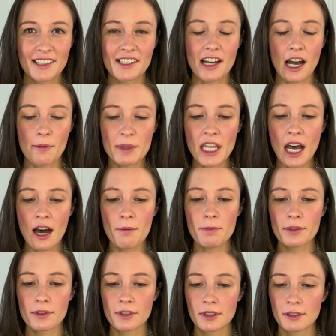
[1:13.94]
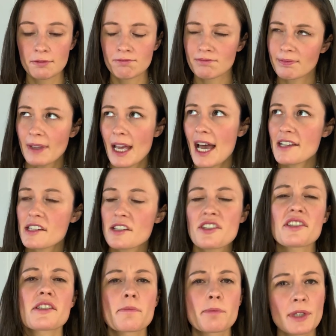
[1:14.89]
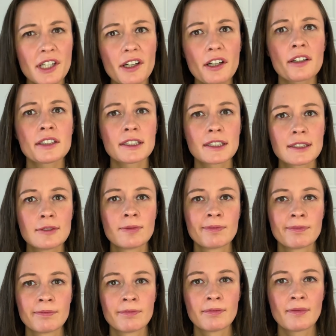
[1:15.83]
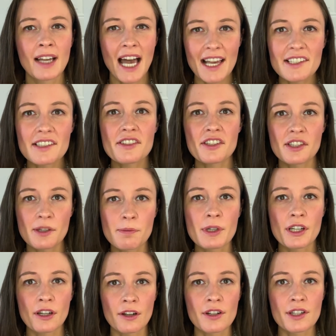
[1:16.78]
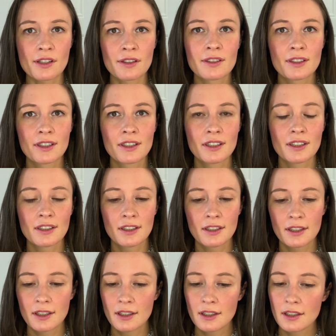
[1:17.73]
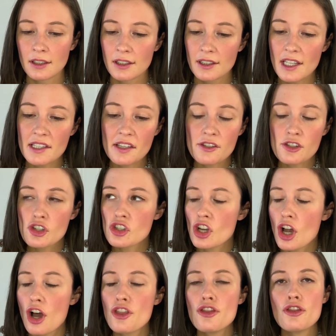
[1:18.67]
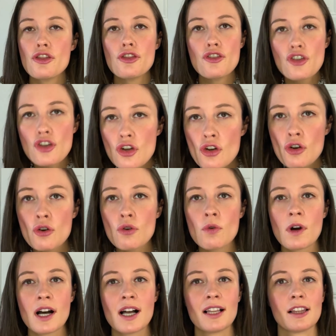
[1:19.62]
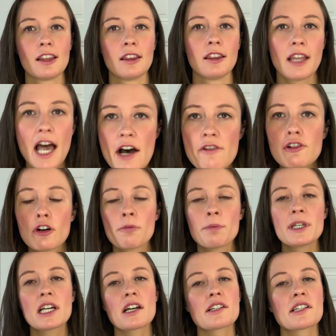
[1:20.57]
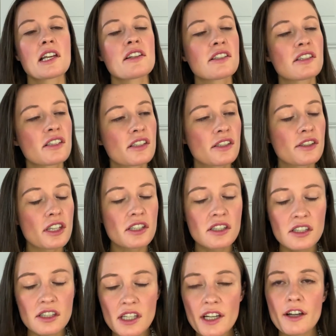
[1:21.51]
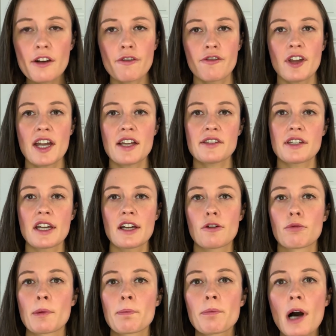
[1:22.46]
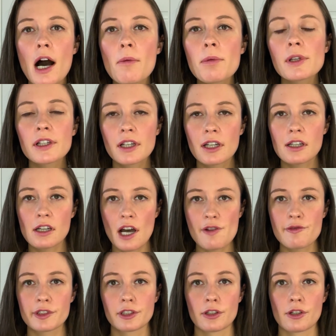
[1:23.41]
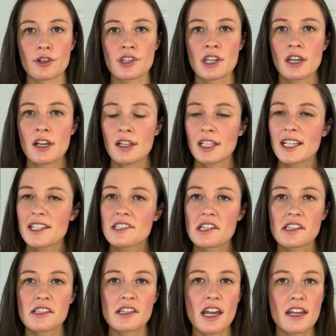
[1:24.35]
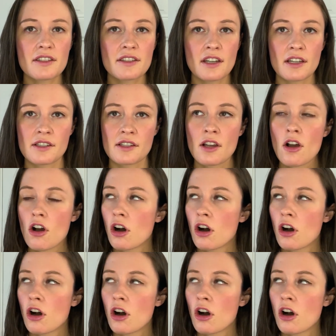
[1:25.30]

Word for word: is coming up. Has it disappeared? Has it disappeared? This is just a new level because his the sycophantic Republican governors like DeSantis,